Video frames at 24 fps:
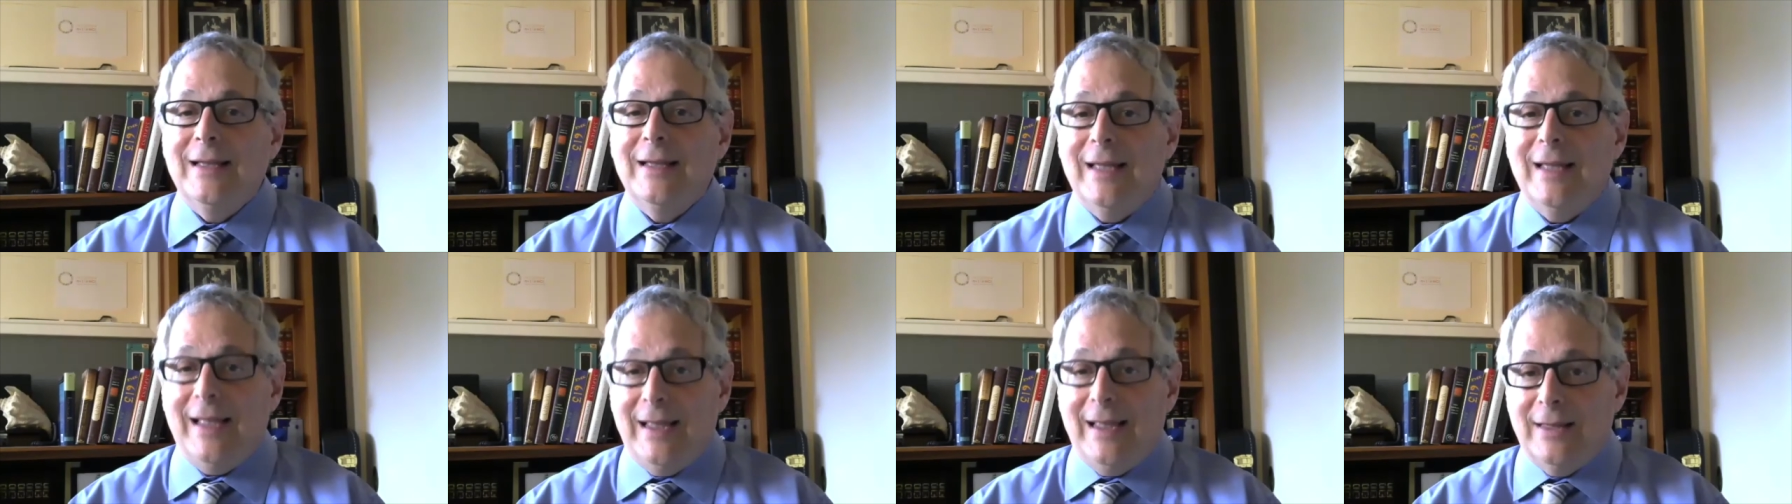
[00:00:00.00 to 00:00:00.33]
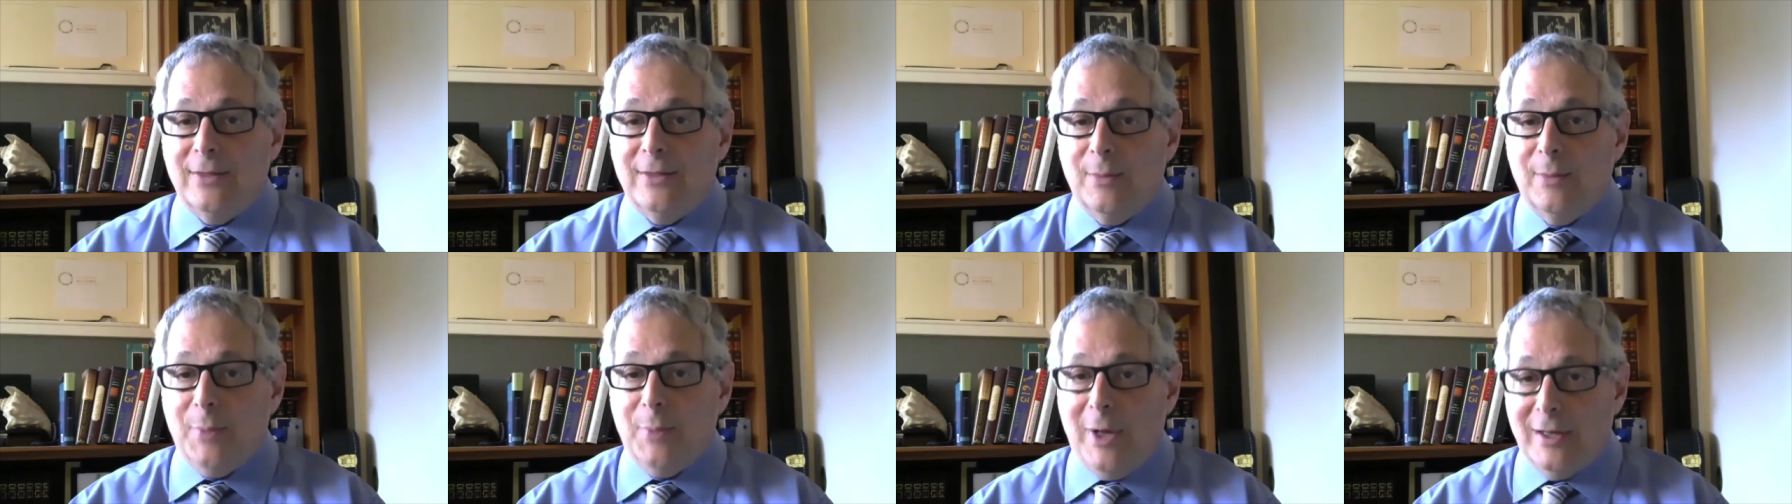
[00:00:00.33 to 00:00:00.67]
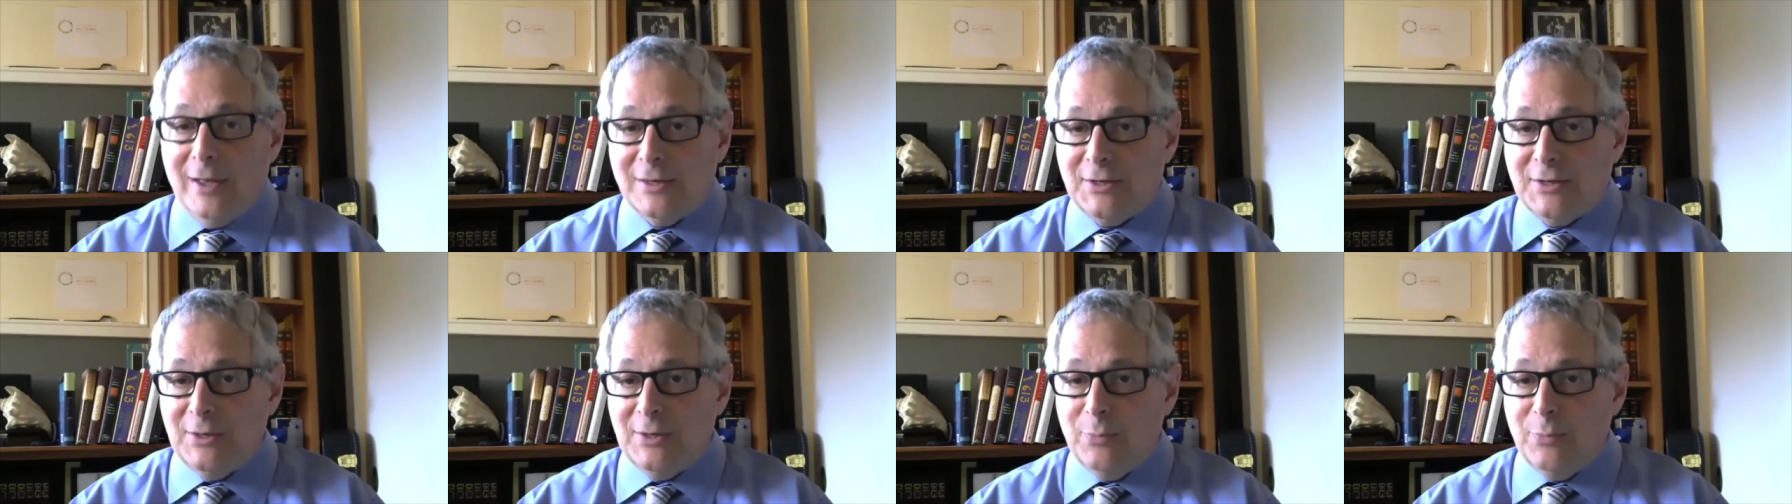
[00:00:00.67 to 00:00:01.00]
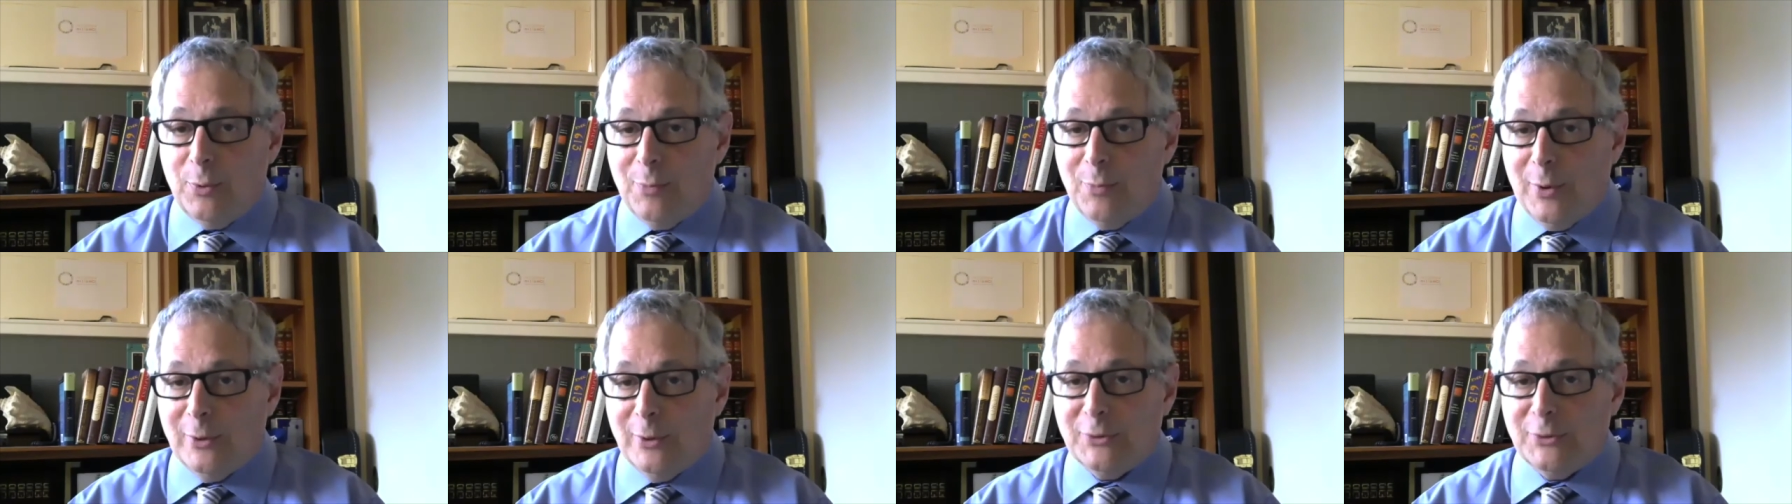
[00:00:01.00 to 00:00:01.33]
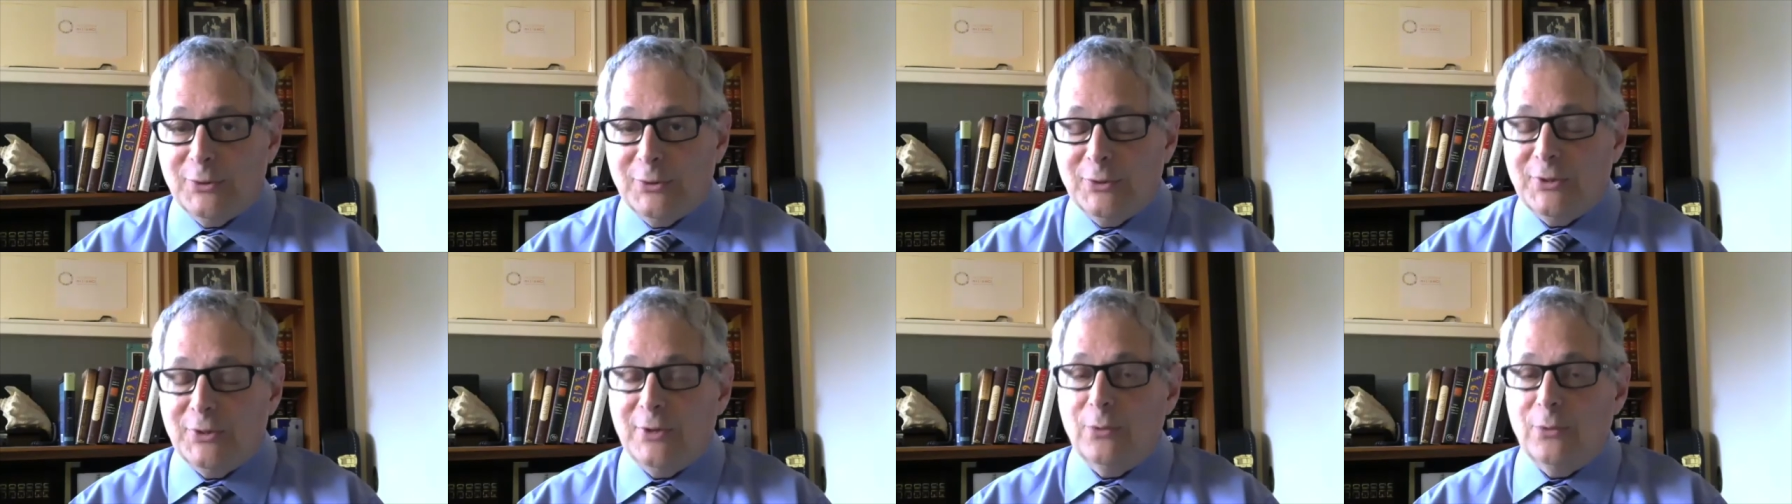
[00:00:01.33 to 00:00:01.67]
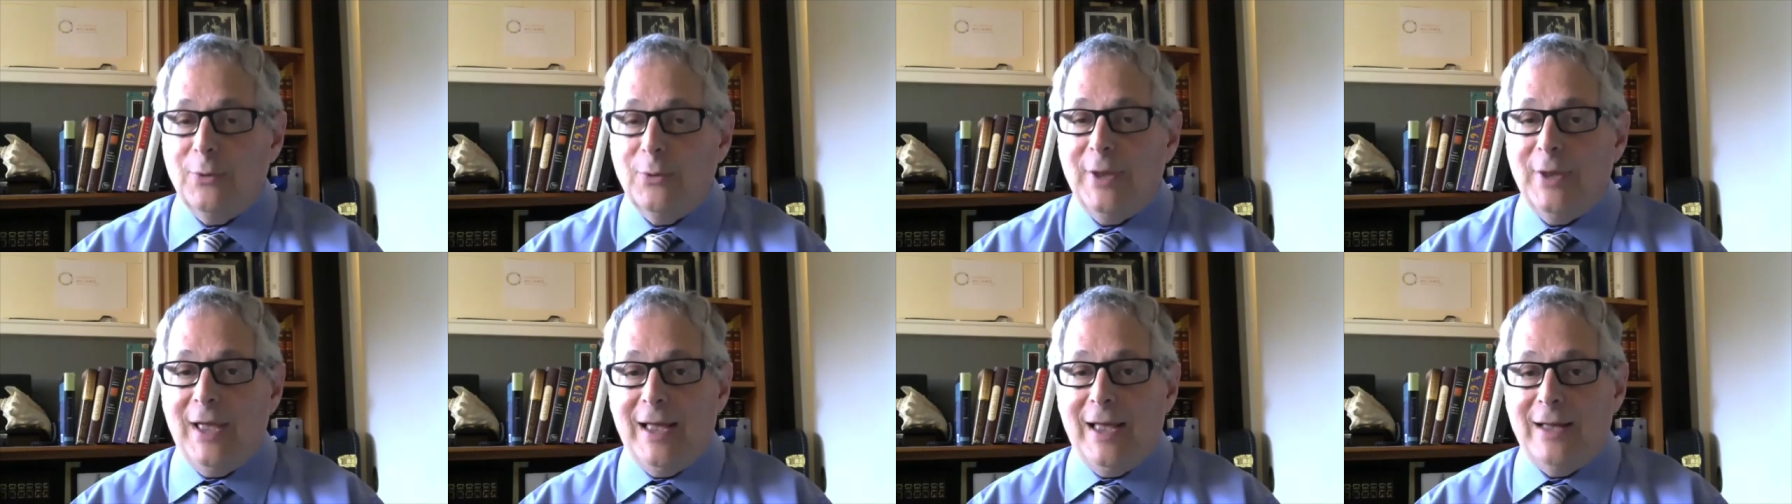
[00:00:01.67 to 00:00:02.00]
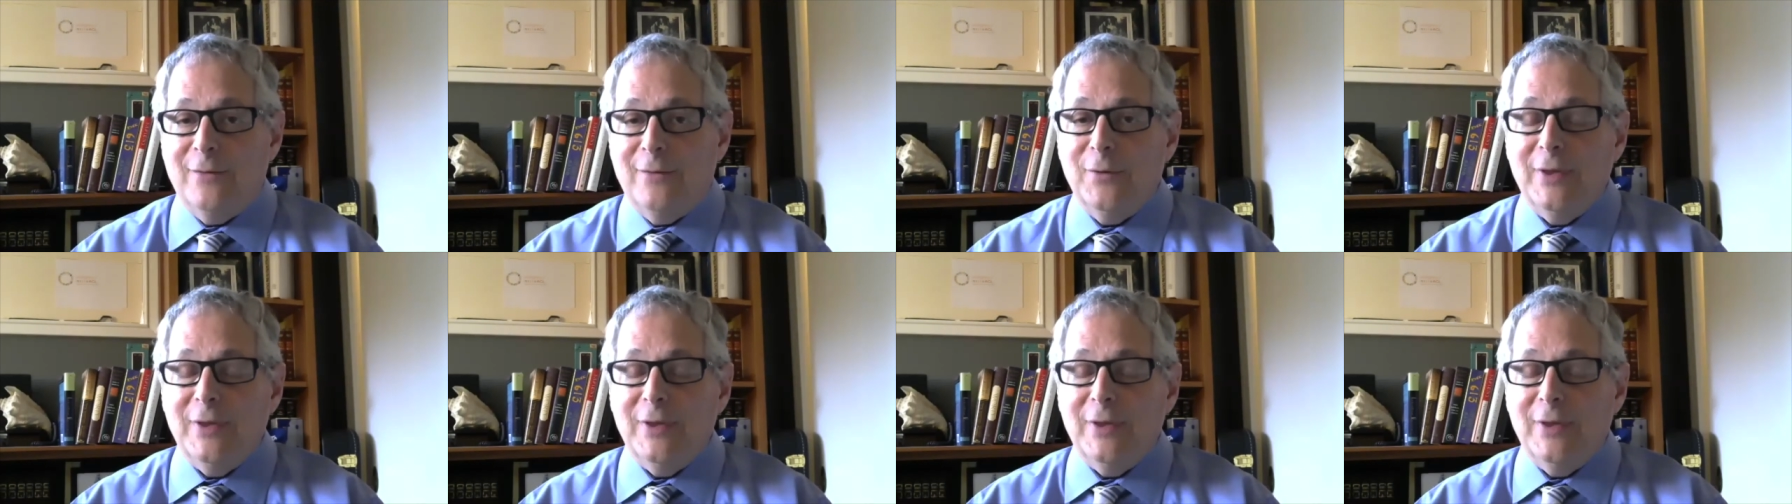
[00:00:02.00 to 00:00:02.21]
and the policy proposals that we have.